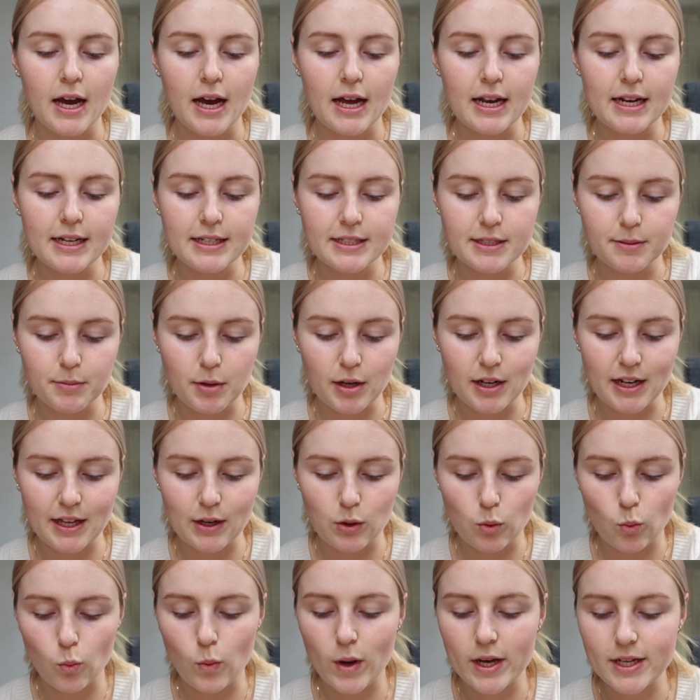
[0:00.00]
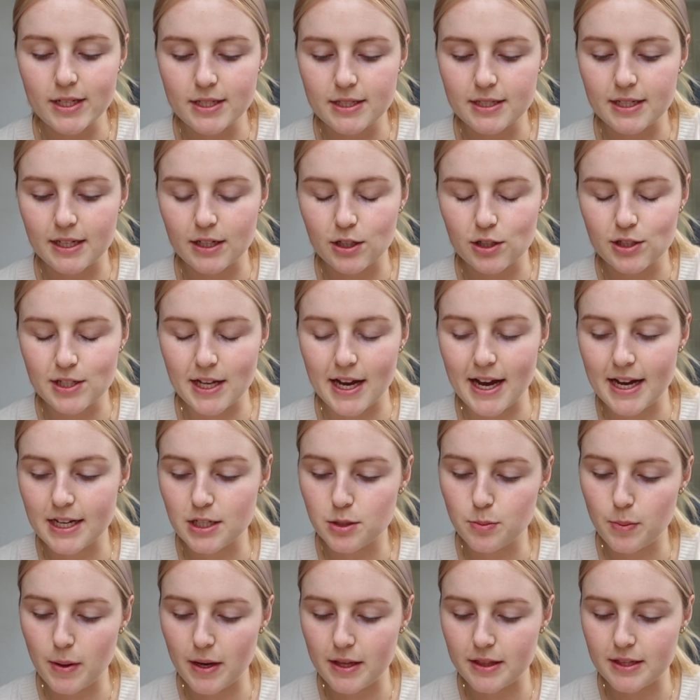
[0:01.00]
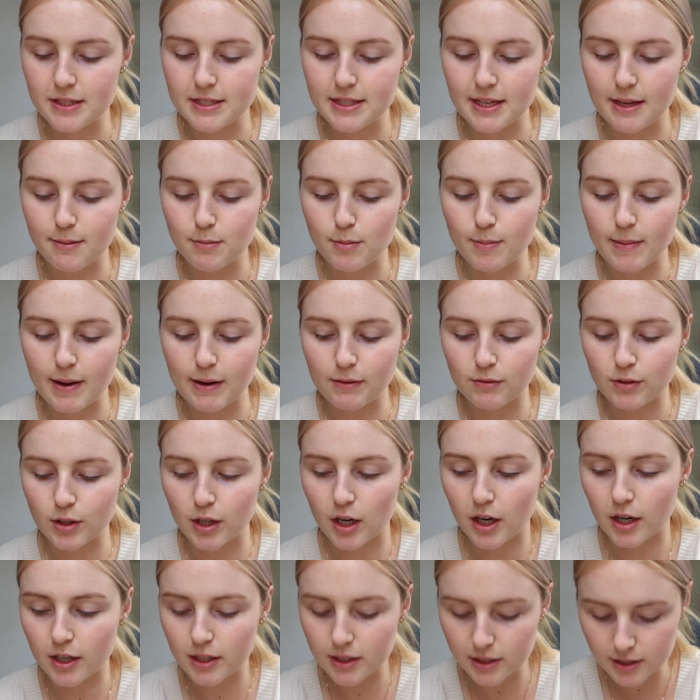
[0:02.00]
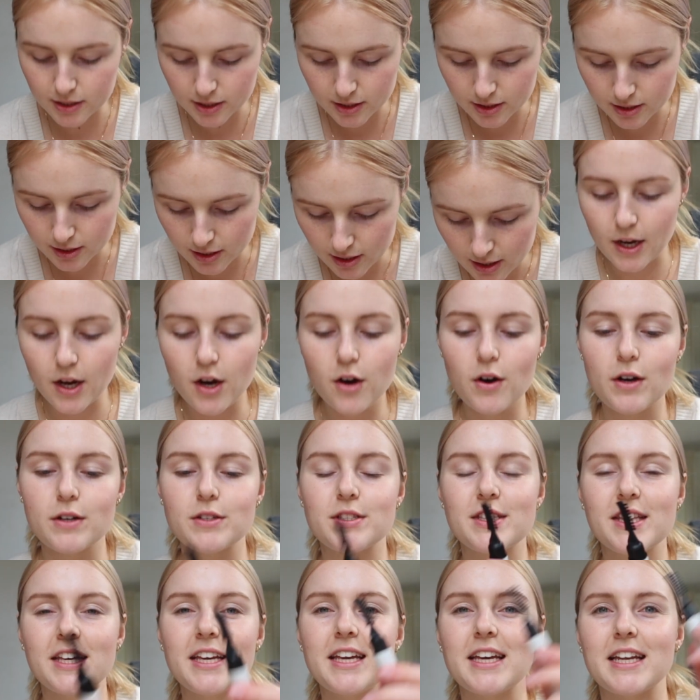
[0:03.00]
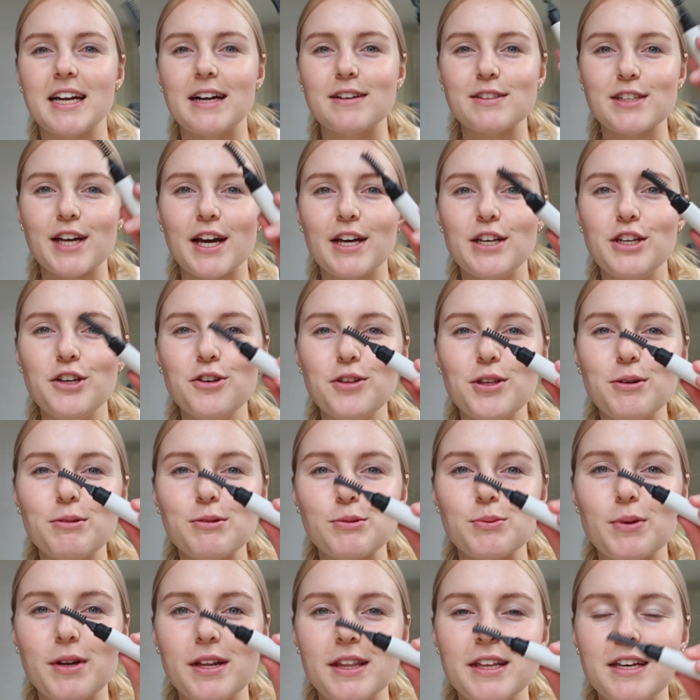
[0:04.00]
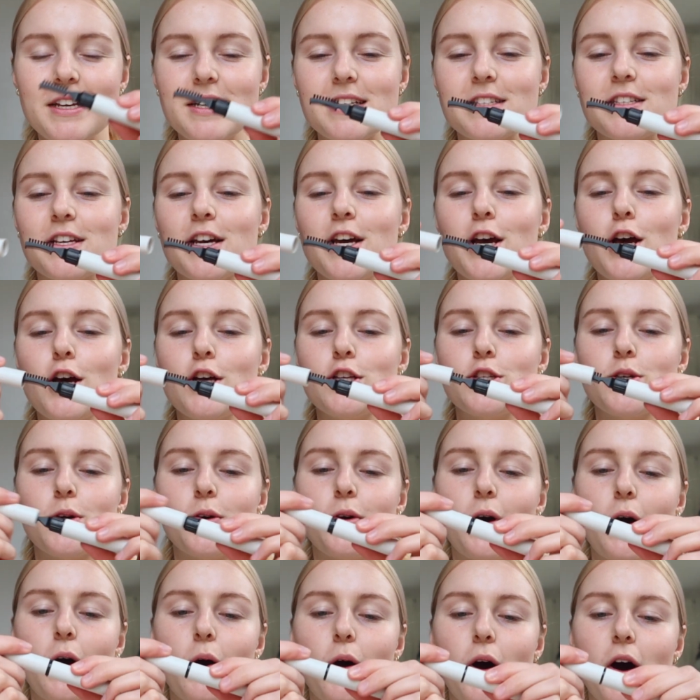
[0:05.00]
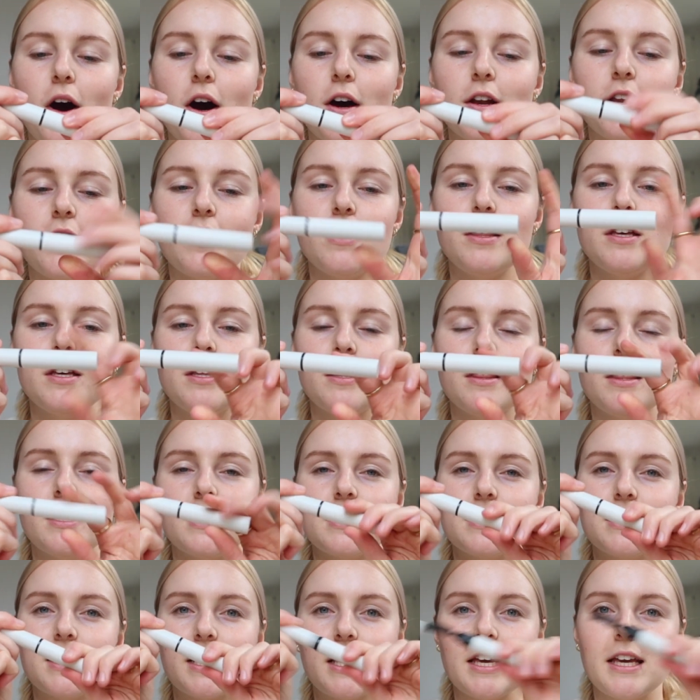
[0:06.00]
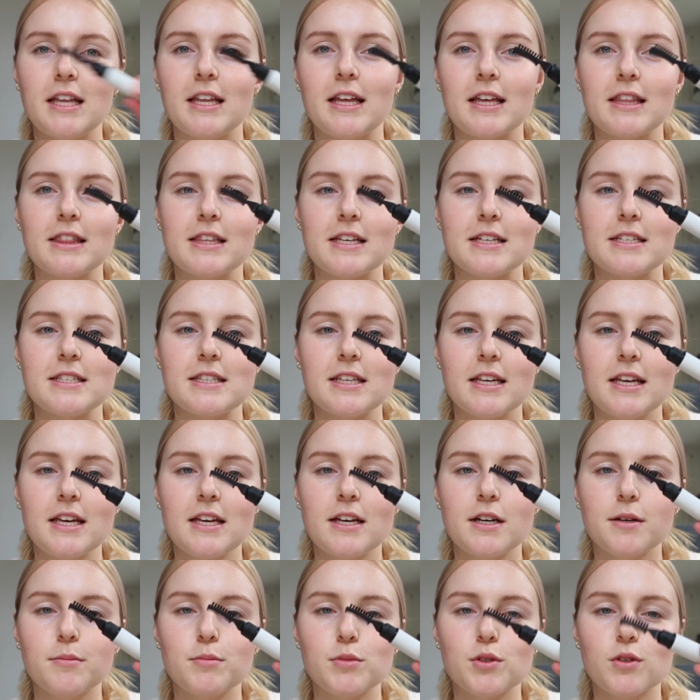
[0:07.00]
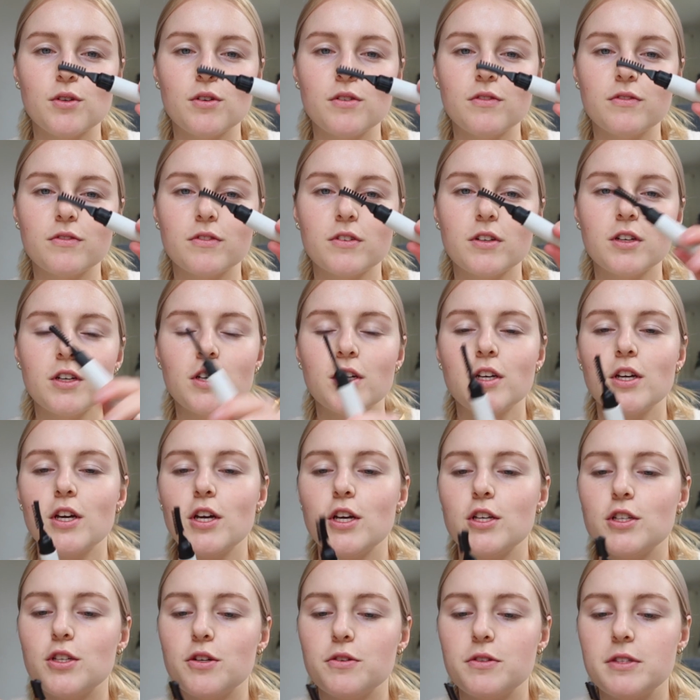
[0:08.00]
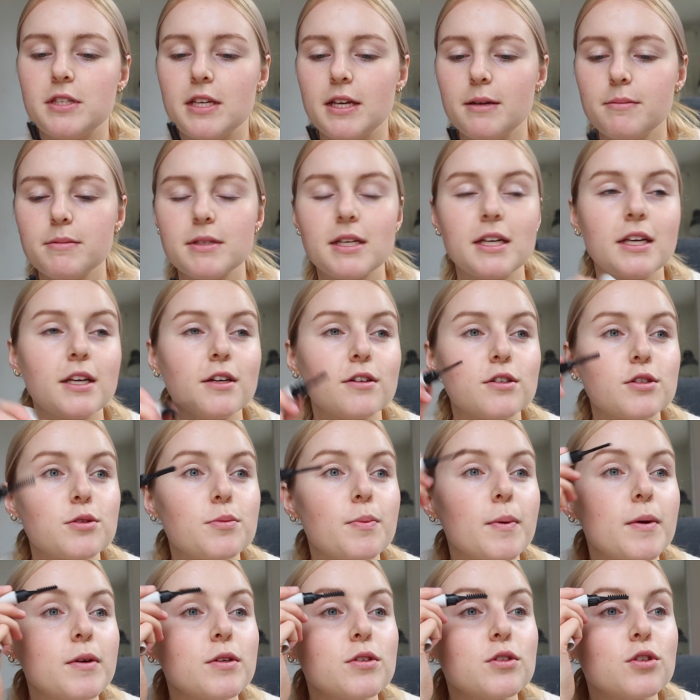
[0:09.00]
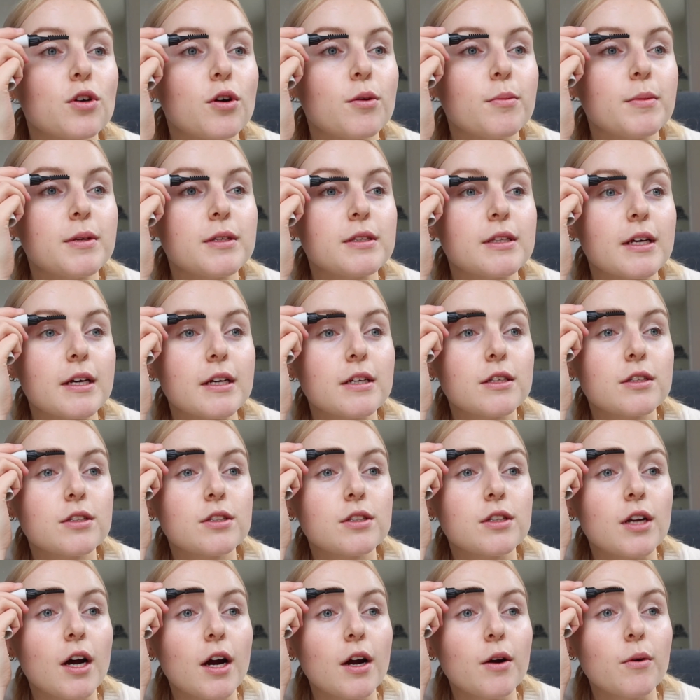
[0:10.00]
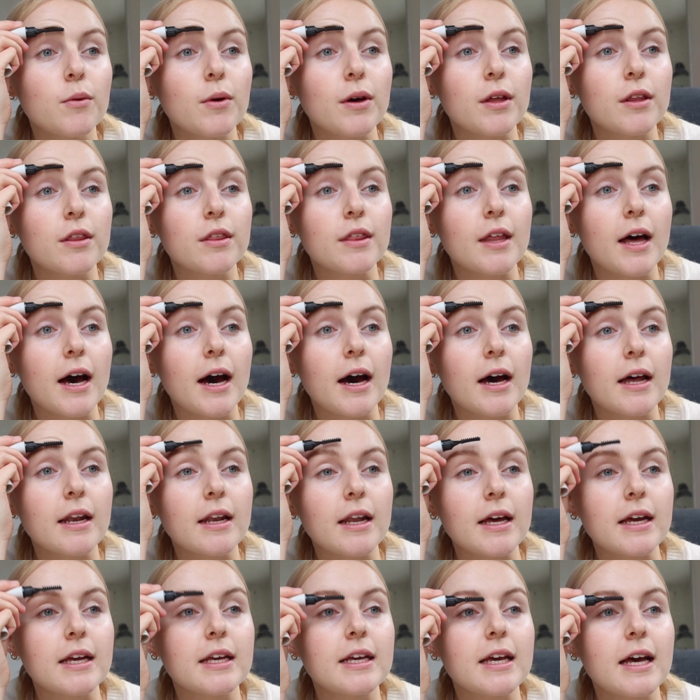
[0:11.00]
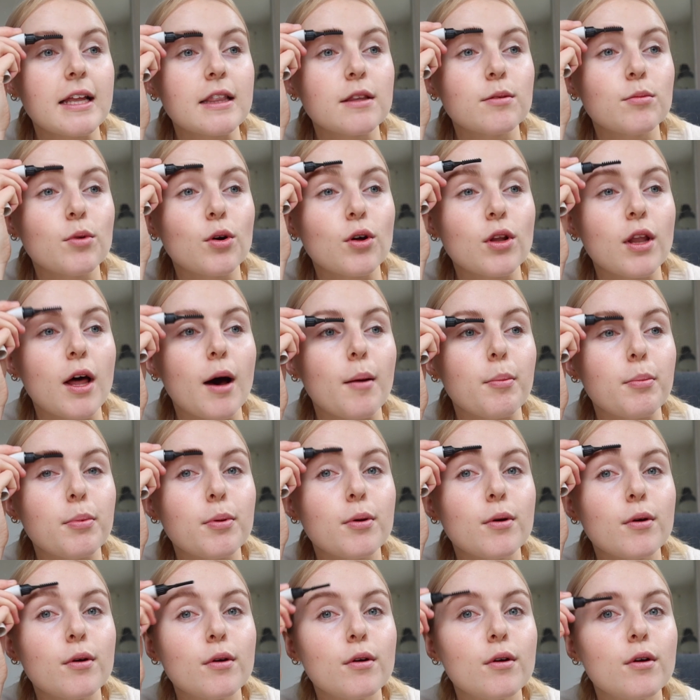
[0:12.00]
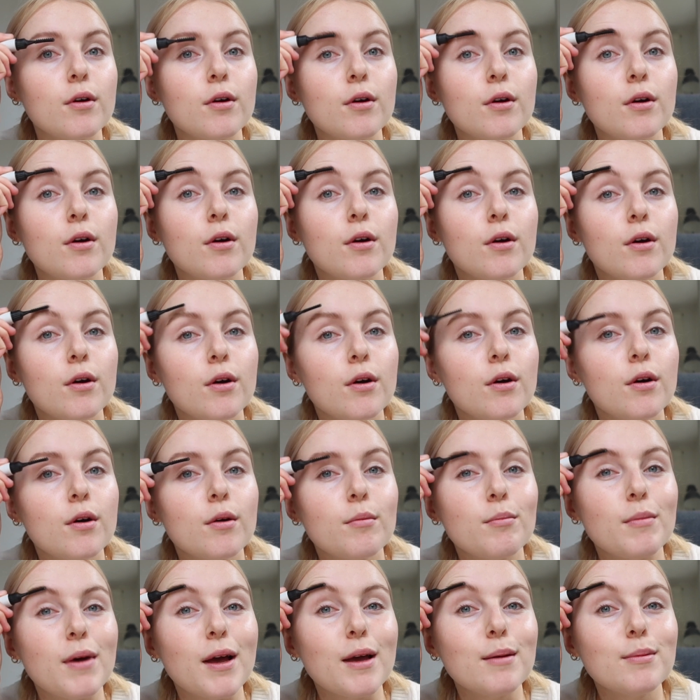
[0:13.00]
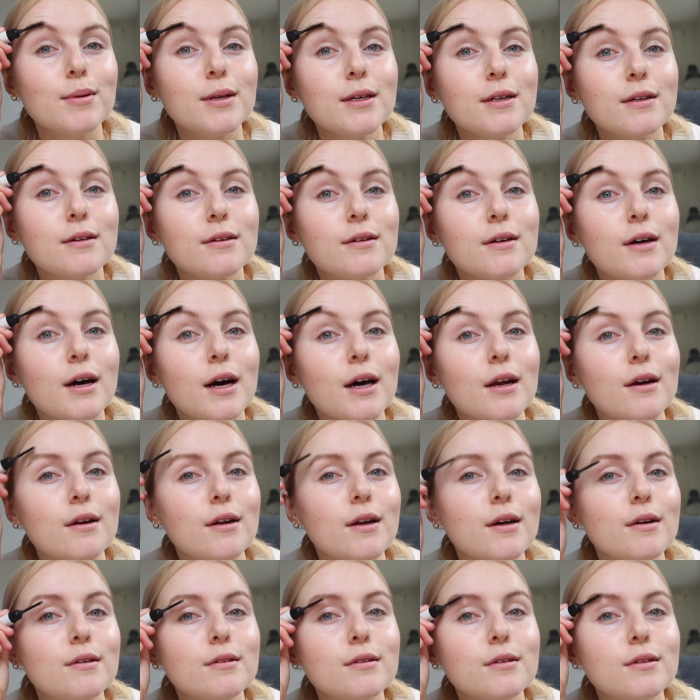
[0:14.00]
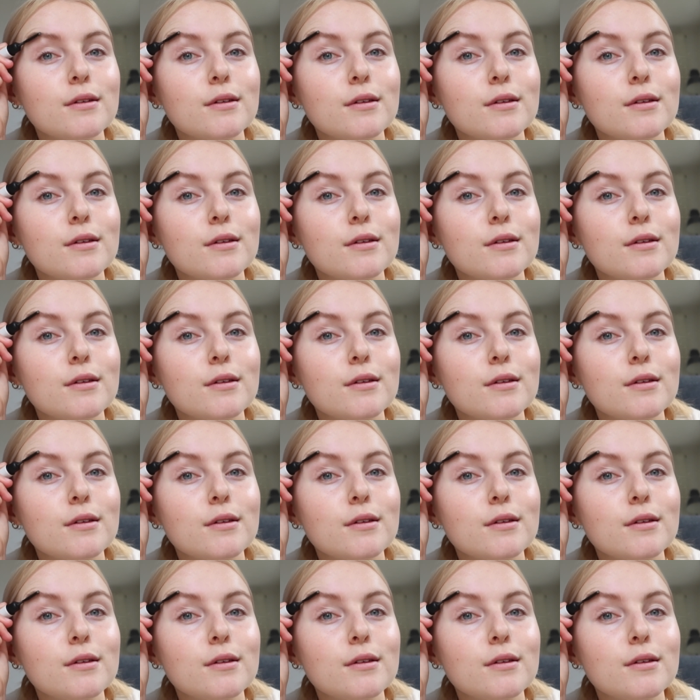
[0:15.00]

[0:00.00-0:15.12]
At least I'm not wasting, because I had to pay the same amount regardless. Oh, I was like, I knew there was one of these. So on this thingy, this thingy comes off. So it seems like you're supposed to almost start with that and get them all up. Maybe? I don't know.